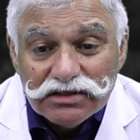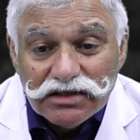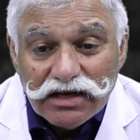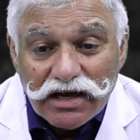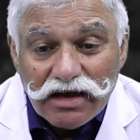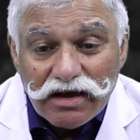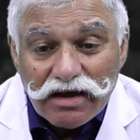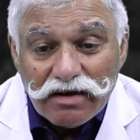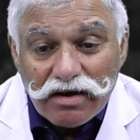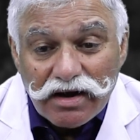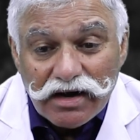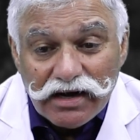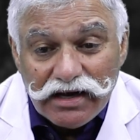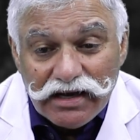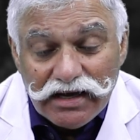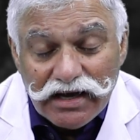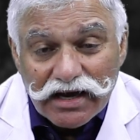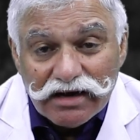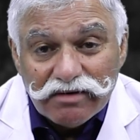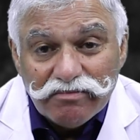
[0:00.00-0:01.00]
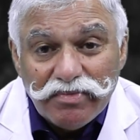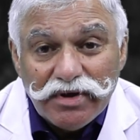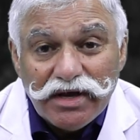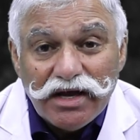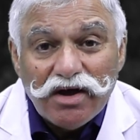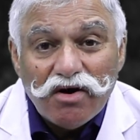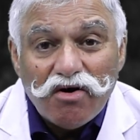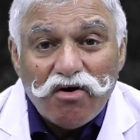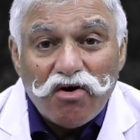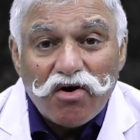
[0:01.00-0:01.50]
the
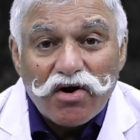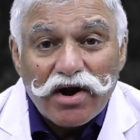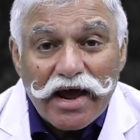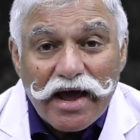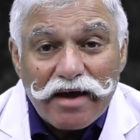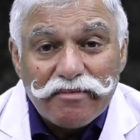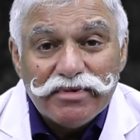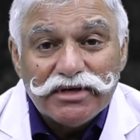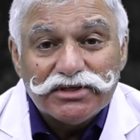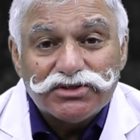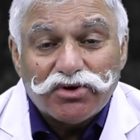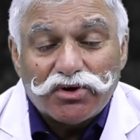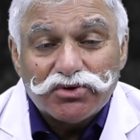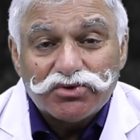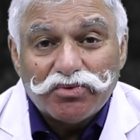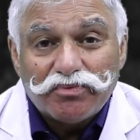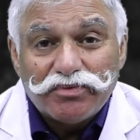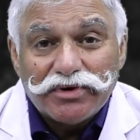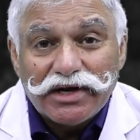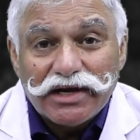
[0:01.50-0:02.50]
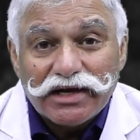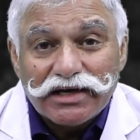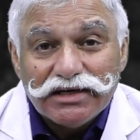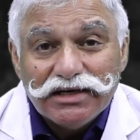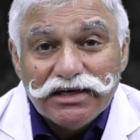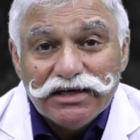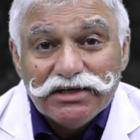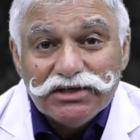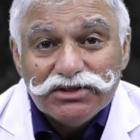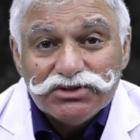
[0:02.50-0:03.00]
DNB or MS Orthopedics.
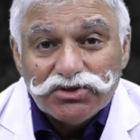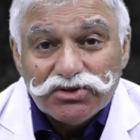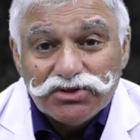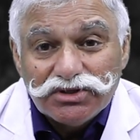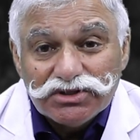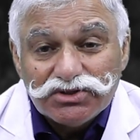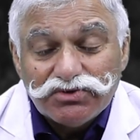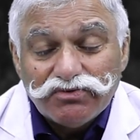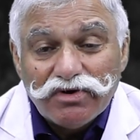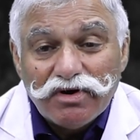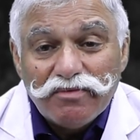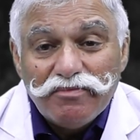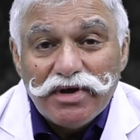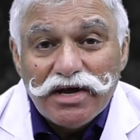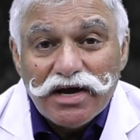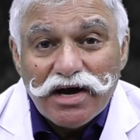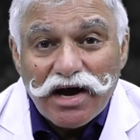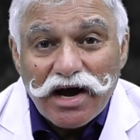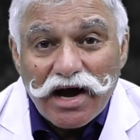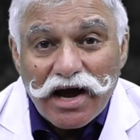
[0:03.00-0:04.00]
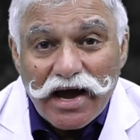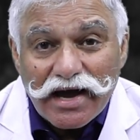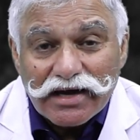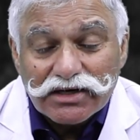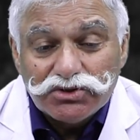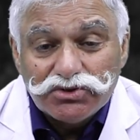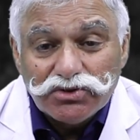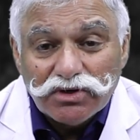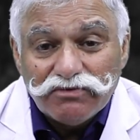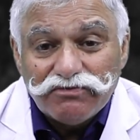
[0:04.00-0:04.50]
So this will be an
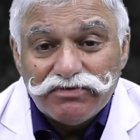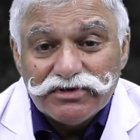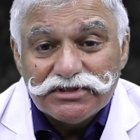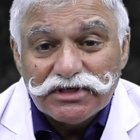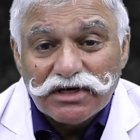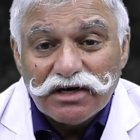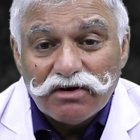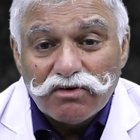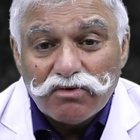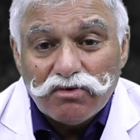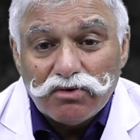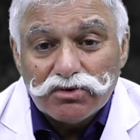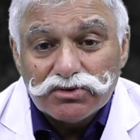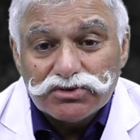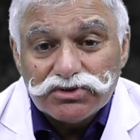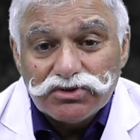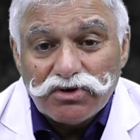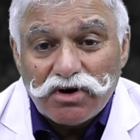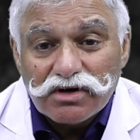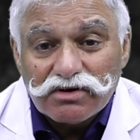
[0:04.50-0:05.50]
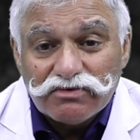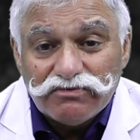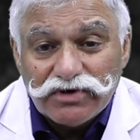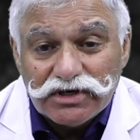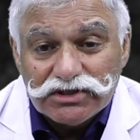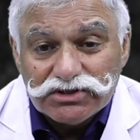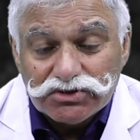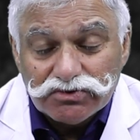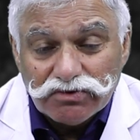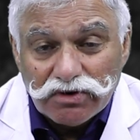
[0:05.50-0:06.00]
actual physical course, not a
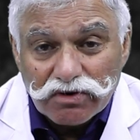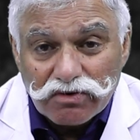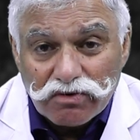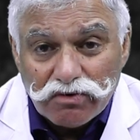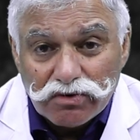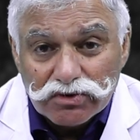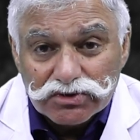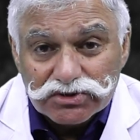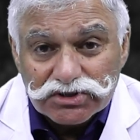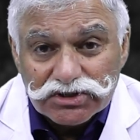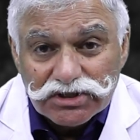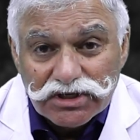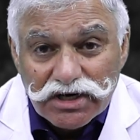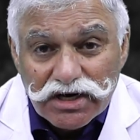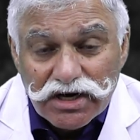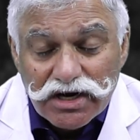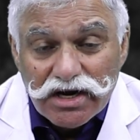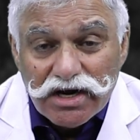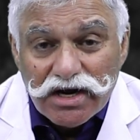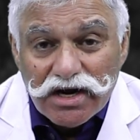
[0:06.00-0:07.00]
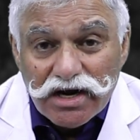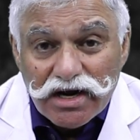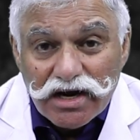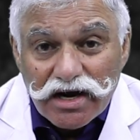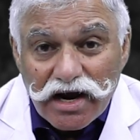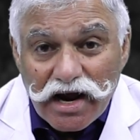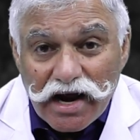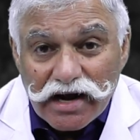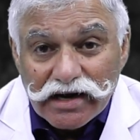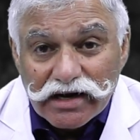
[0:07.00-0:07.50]
virtual course,
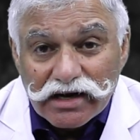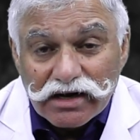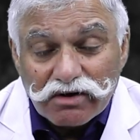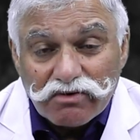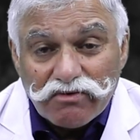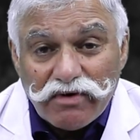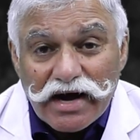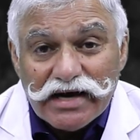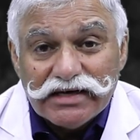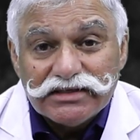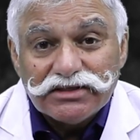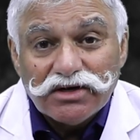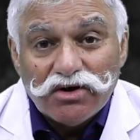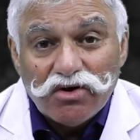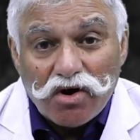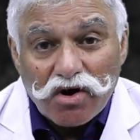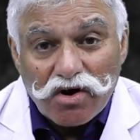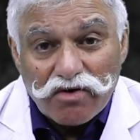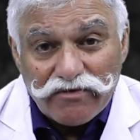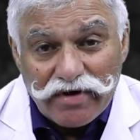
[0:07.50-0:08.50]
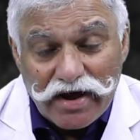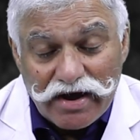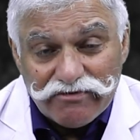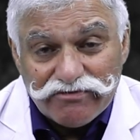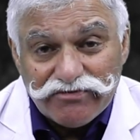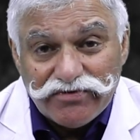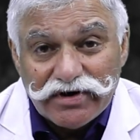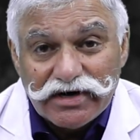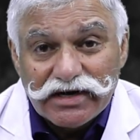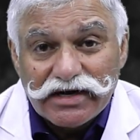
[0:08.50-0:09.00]
and it requires a lot of
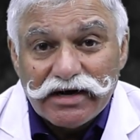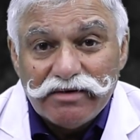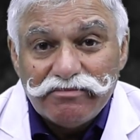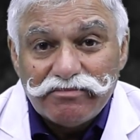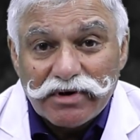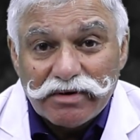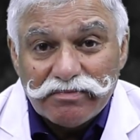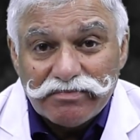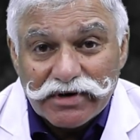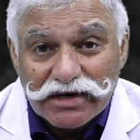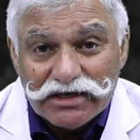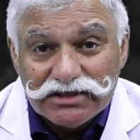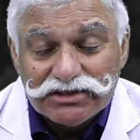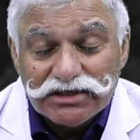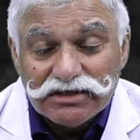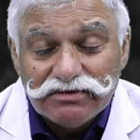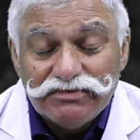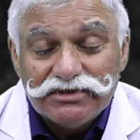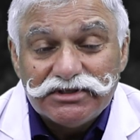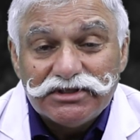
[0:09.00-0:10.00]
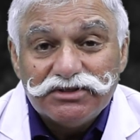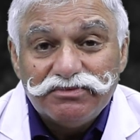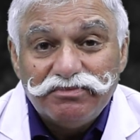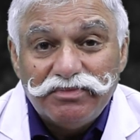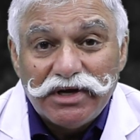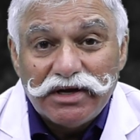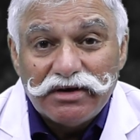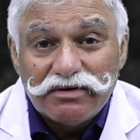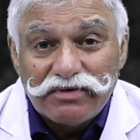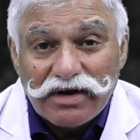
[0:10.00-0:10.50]
effort and preparation, which is
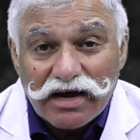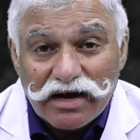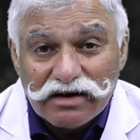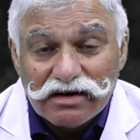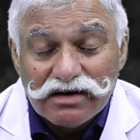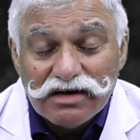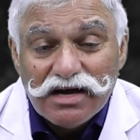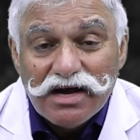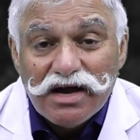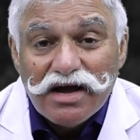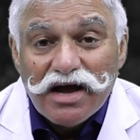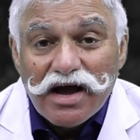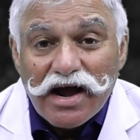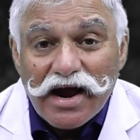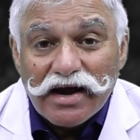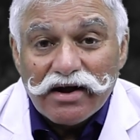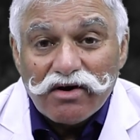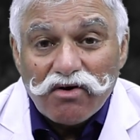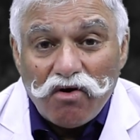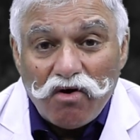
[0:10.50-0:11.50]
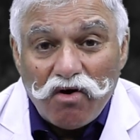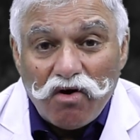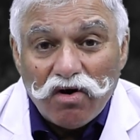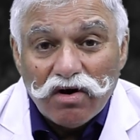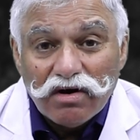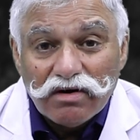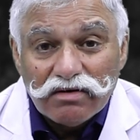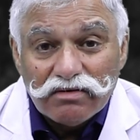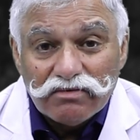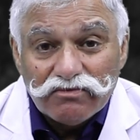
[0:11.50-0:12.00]
being done at
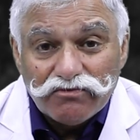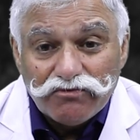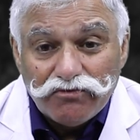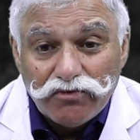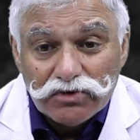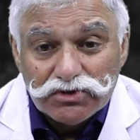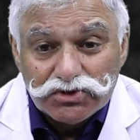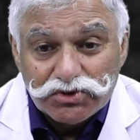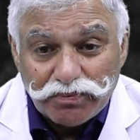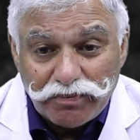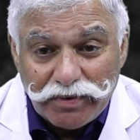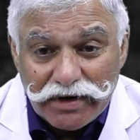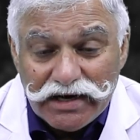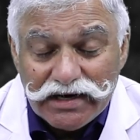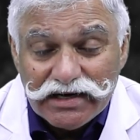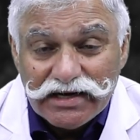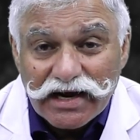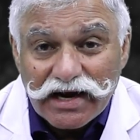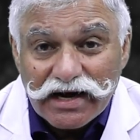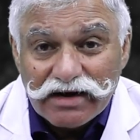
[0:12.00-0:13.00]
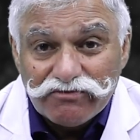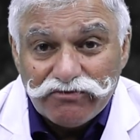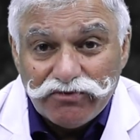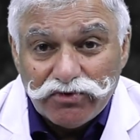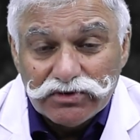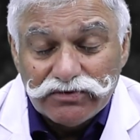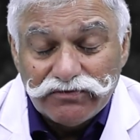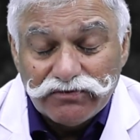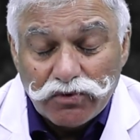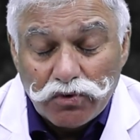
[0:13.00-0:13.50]
all full speed and
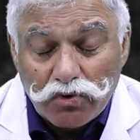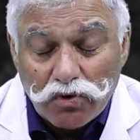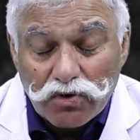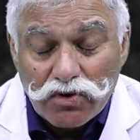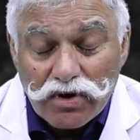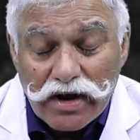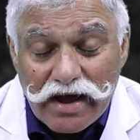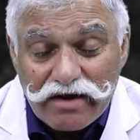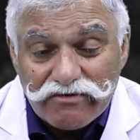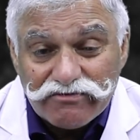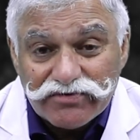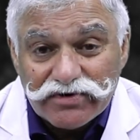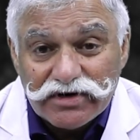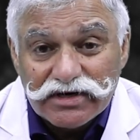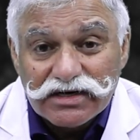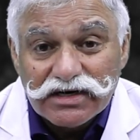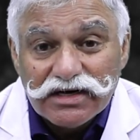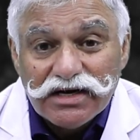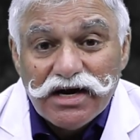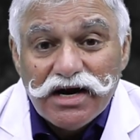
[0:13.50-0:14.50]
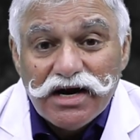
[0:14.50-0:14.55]
full good effort